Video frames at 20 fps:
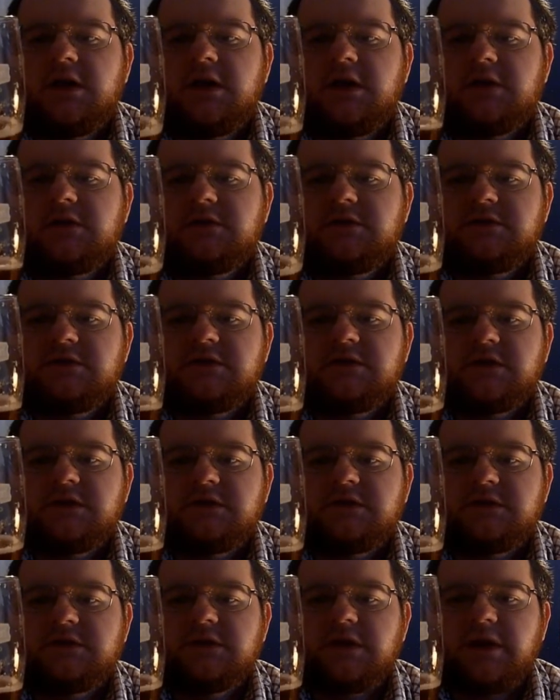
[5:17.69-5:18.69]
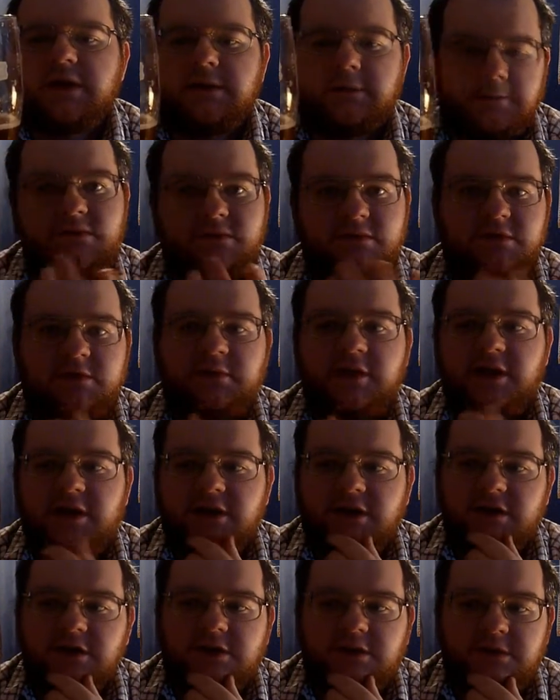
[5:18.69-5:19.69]
I do suggest you try it. The
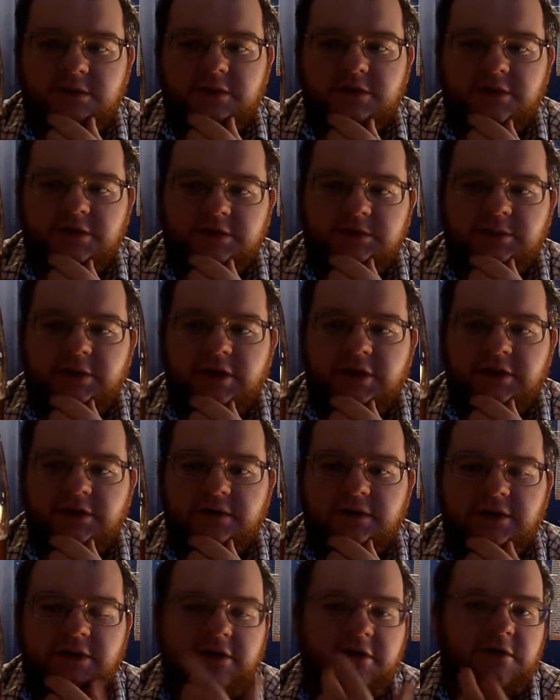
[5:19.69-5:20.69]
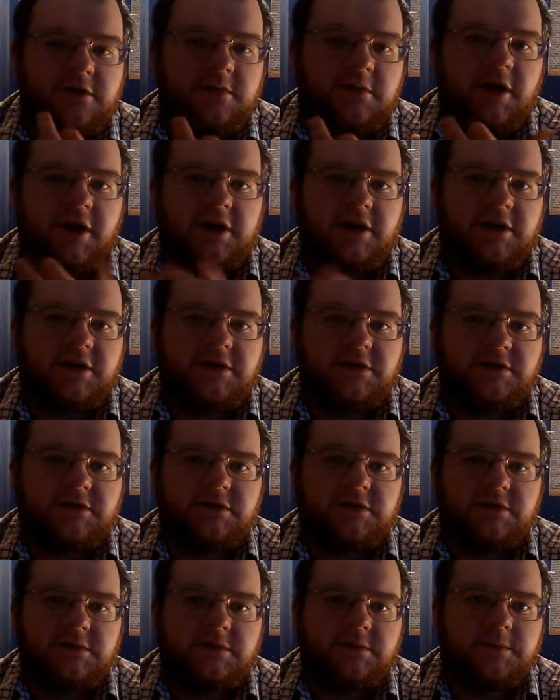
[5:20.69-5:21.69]
marketing could have been done better, and they could have marketed this
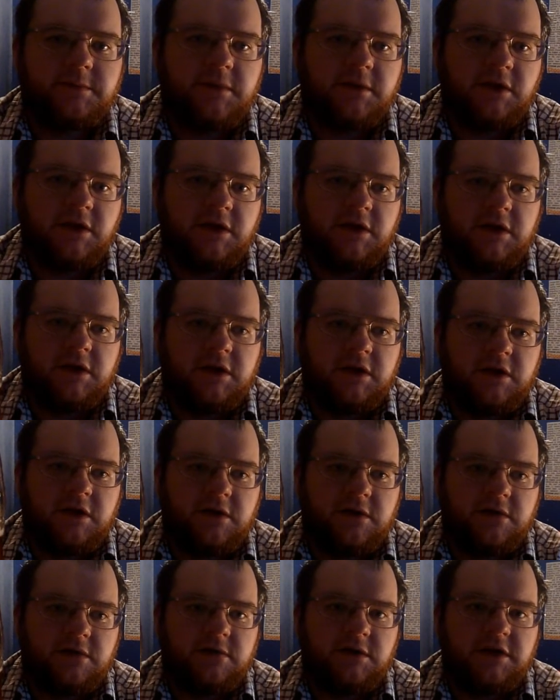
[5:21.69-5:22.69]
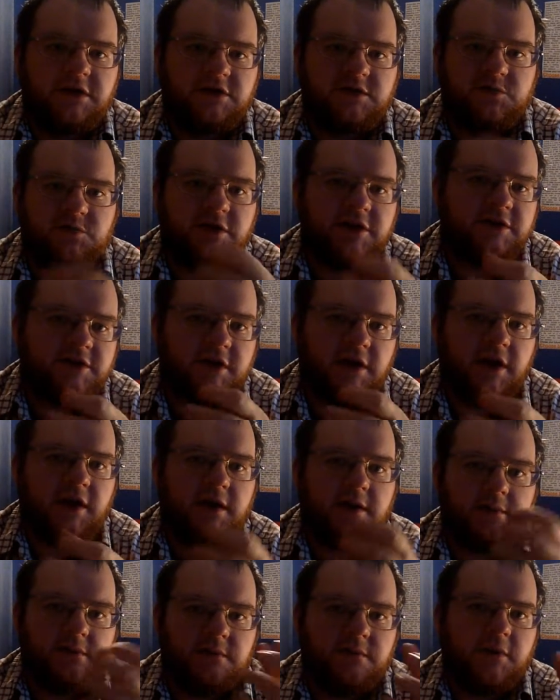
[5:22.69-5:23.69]
to you know, in the
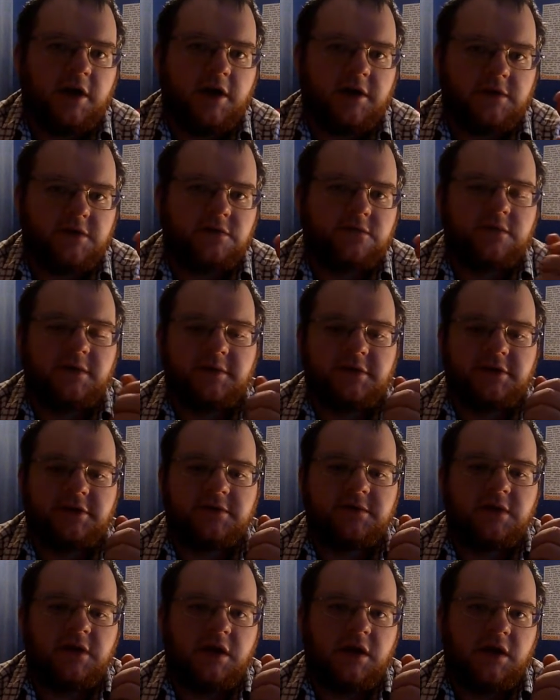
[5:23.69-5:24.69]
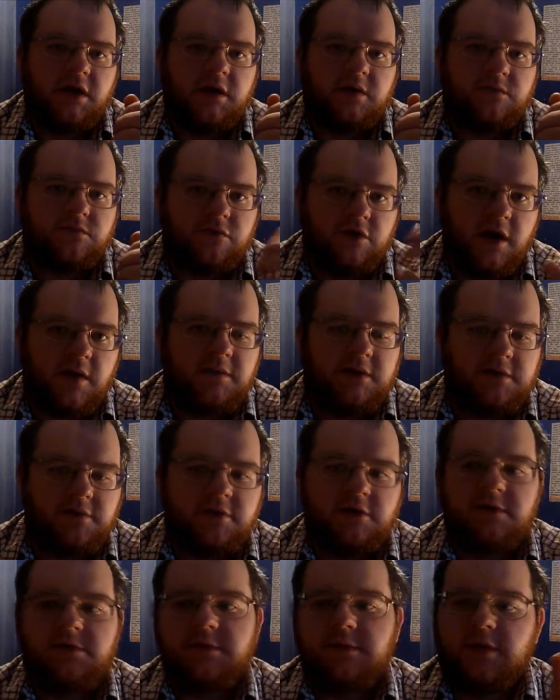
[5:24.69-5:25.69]
springtime, market to women, probably
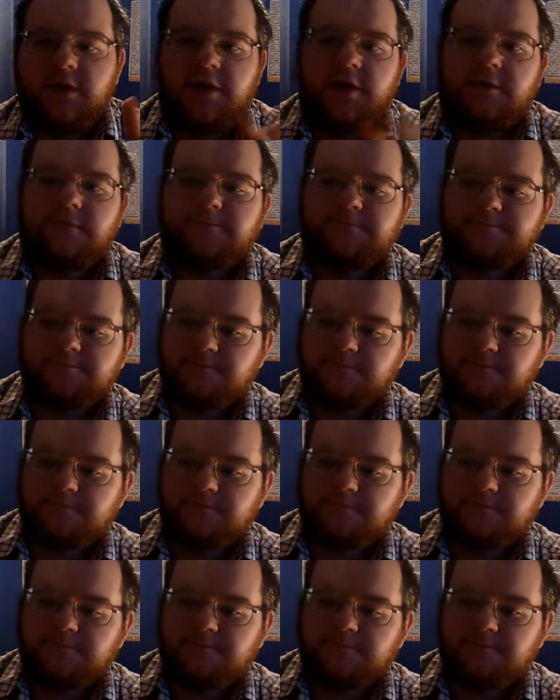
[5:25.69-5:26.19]
would have been better.